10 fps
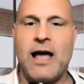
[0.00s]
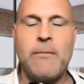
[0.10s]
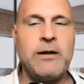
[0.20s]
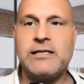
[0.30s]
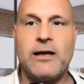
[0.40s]
I'm
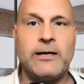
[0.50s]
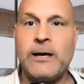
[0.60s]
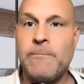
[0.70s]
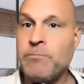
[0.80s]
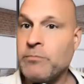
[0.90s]
going to tell
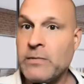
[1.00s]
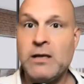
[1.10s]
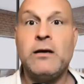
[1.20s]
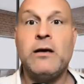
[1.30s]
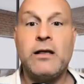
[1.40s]
you,
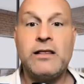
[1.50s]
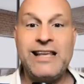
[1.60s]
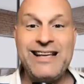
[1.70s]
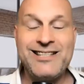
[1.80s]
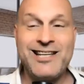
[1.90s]

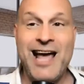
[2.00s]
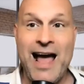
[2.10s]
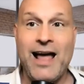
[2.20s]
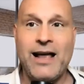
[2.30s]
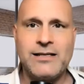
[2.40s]
these
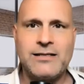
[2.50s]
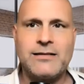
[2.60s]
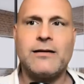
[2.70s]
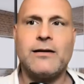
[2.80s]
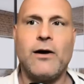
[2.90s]
guys
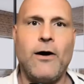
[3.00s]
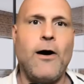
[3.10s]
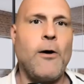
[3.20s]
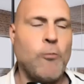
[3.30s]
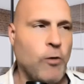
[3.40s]

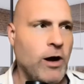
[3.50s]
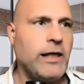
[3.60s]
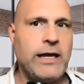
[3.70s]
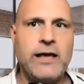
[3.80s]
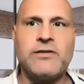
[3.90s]

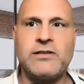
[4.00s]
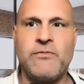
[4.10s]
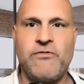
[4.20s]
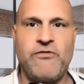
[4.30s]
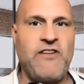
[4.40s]
really give some
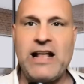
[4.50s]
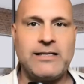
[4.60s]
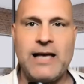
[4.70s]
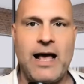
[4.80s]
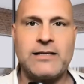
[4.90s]

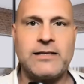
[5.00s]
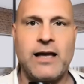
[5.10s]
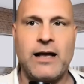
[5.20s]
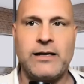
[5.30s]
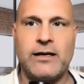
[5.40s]
fantastic
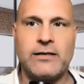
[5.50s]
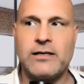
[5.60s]
ideas.